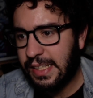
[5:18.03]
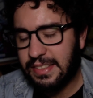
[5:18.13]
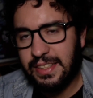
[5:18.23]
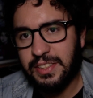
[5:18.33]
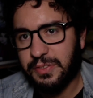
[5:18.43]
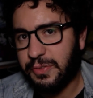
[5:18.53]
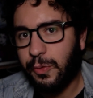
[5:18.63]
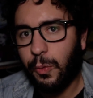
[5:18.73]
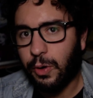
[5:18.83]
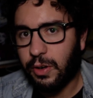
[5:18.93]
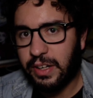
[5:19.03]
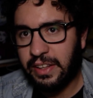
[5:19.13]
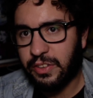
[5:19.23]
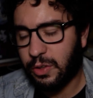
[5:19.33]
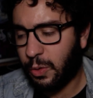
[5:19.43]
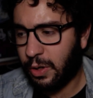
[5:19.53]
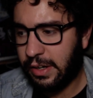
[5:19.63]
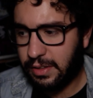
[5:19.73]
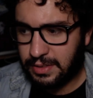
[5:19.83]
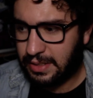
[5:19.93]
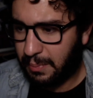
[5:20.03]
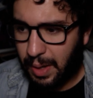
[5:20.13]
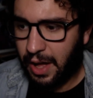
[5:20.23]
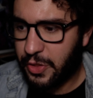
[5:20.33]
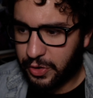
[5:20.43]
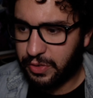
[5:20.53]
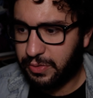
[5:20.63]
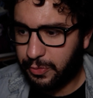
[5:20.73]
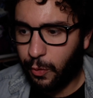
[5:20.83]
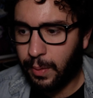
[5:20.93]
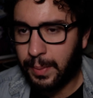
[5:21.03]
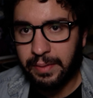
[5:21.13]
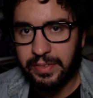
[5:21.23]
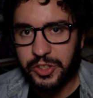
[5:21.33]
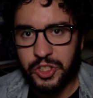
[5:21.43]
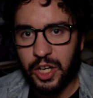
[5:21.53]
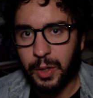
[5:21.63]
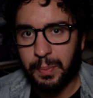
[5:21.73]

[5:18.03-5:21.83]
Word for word: season four either, or some other form of the show,